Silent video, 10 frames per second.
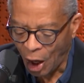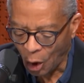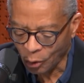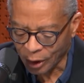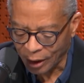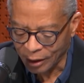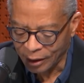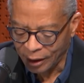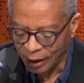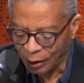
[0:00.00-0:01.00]
Hoda
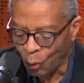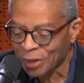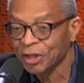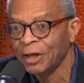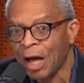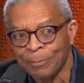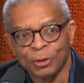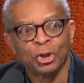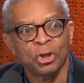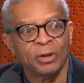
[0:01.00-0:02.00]
was an
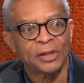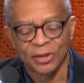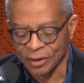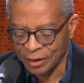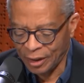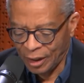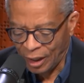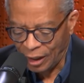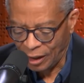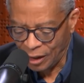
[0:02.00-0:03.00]
opportunist
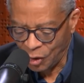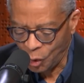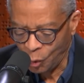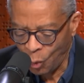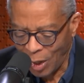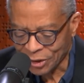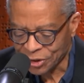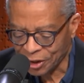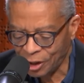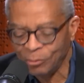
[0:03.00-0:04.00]
who wants
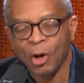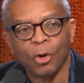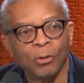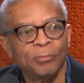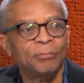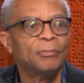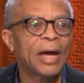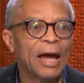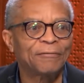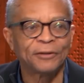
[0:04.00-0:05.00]
to come home
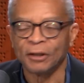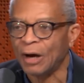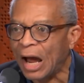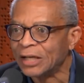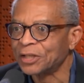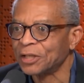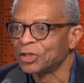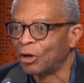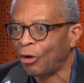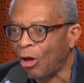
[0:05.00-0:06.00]
after
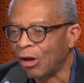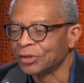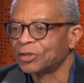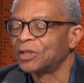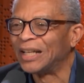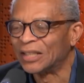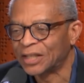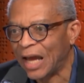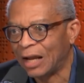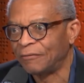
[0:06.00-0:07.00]
ISIS lost its
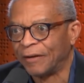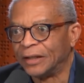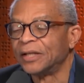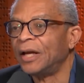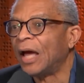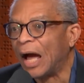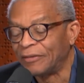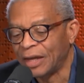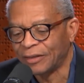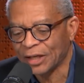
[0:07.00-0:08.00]
caliphate. Yeah. I
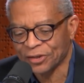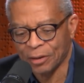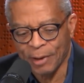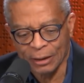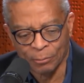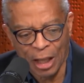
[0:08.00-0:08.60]
think that's the bottom